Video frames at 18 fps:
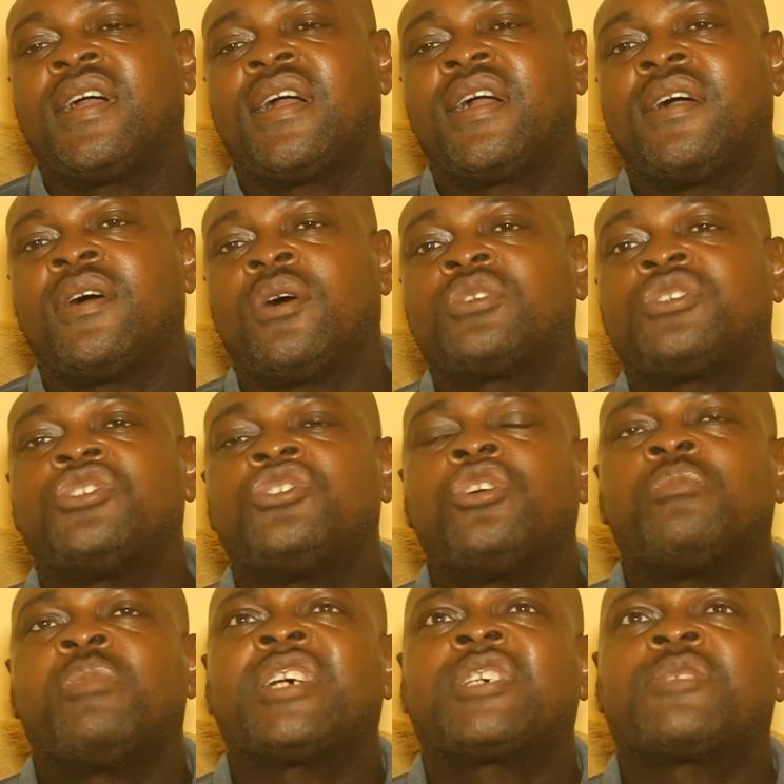
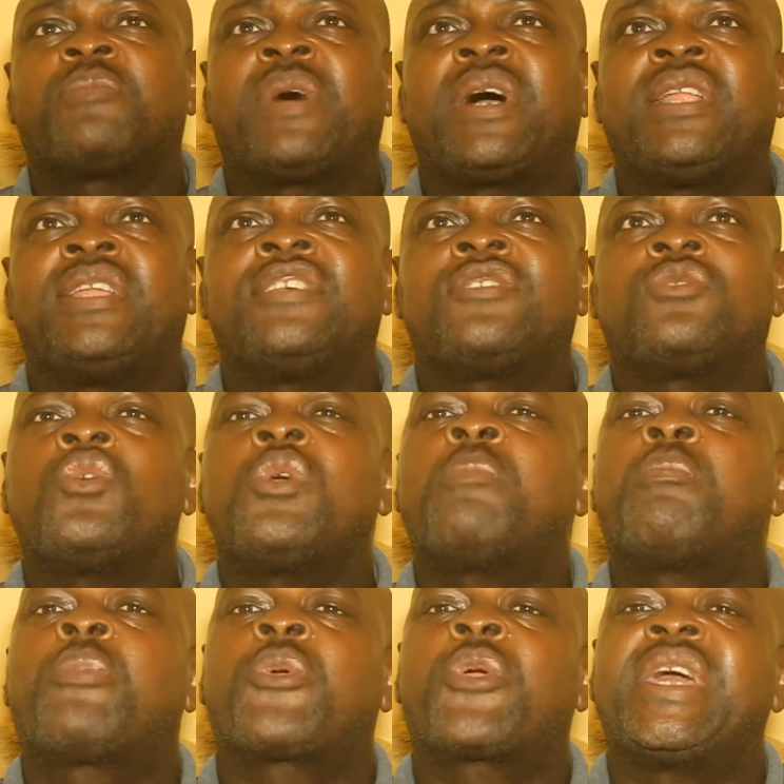Ochidoma's Palace. We
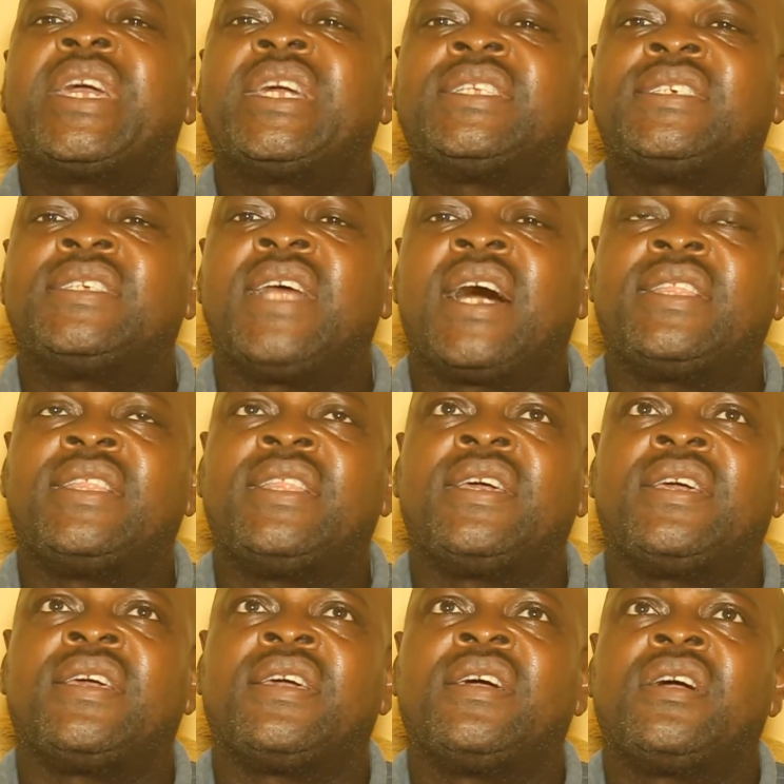prayed that
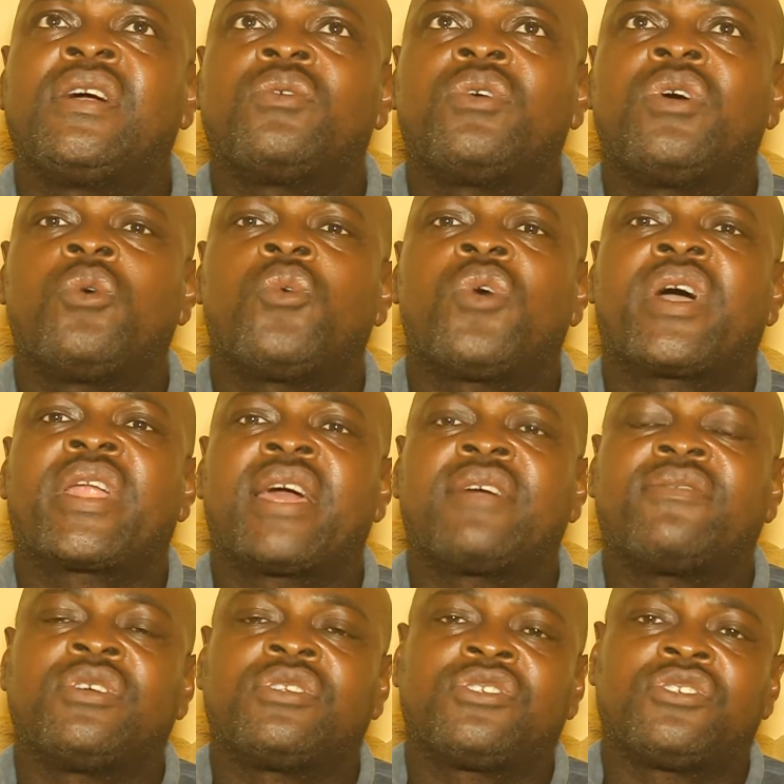day when we
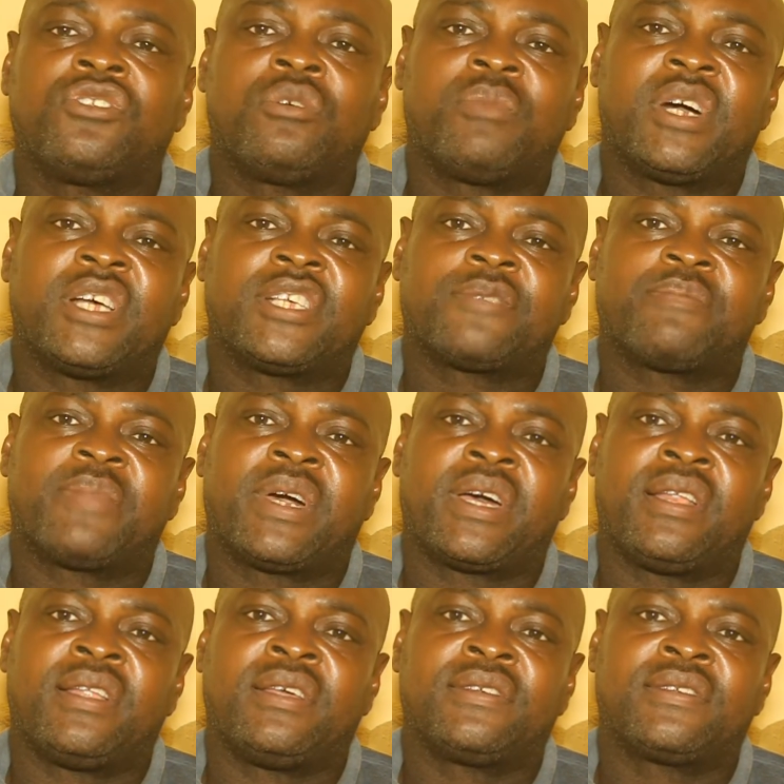arrived at Ochidoma's
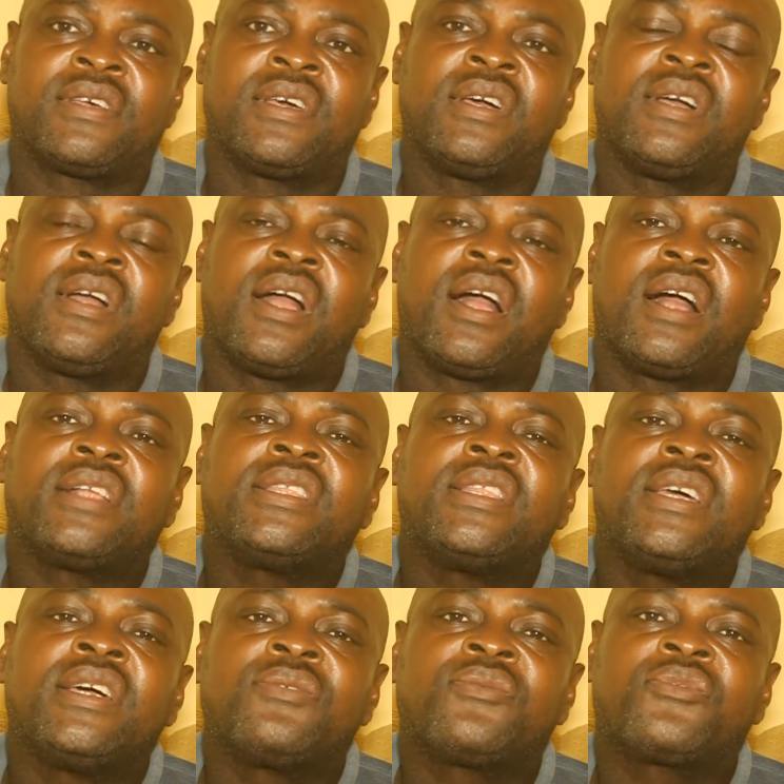Palace, and
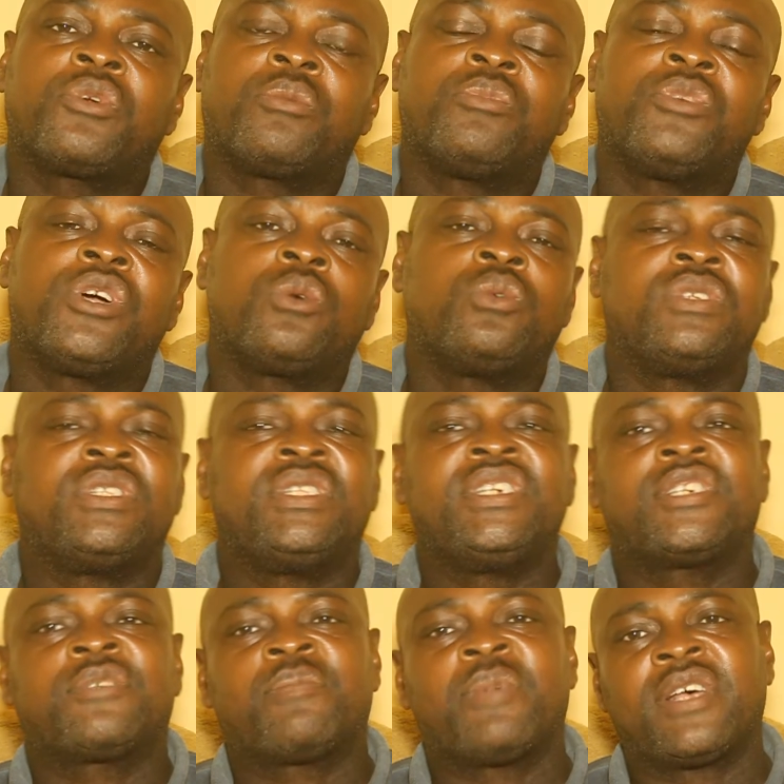then from there we
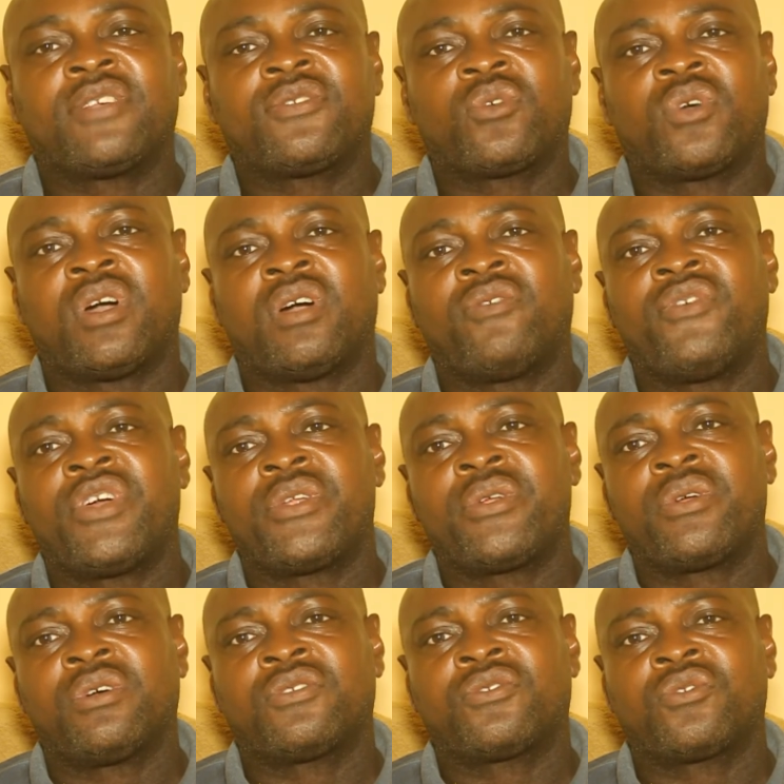dispersed to our
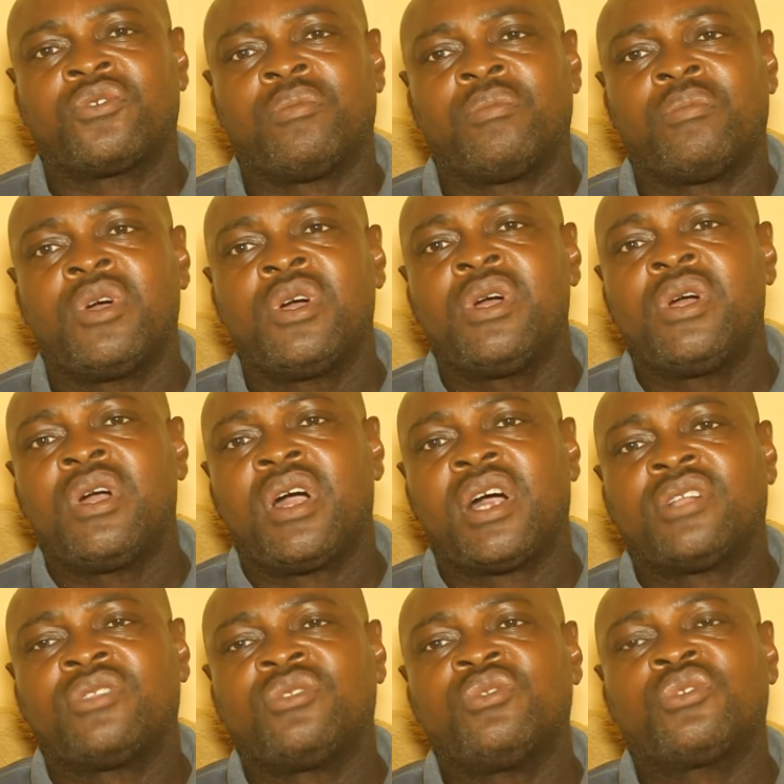various homes,
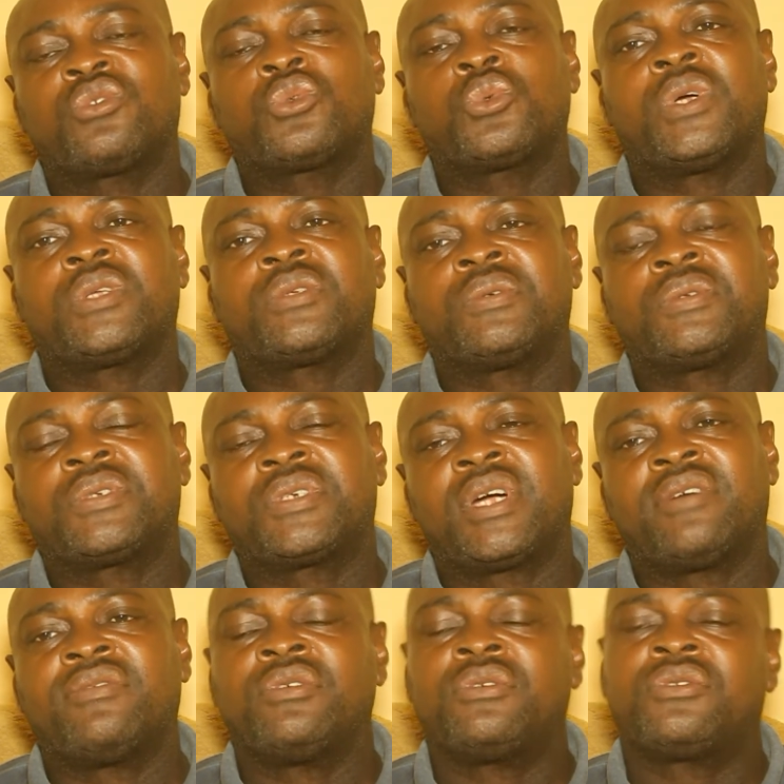and those who were to
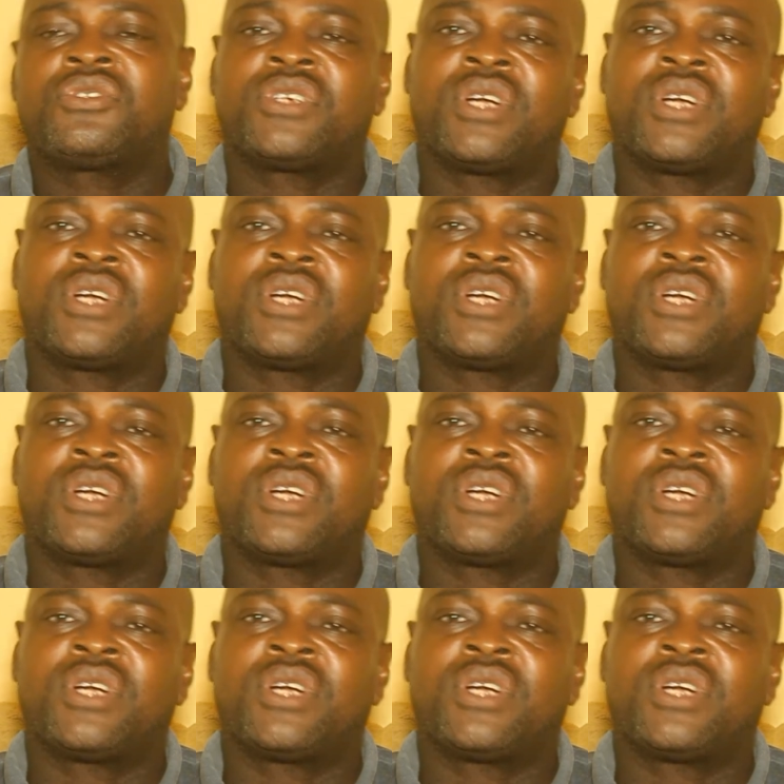travel.